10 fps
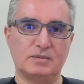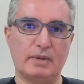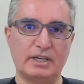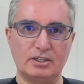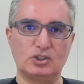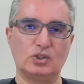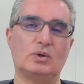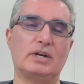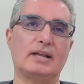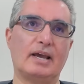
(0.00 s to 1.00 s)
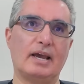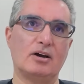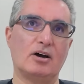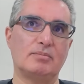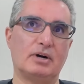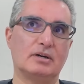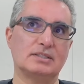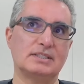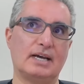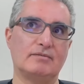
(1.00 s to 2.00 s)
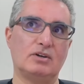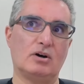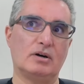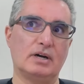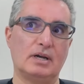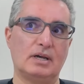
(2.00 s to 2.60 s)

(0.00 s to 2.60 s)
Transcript: Making sure that the A I products that we are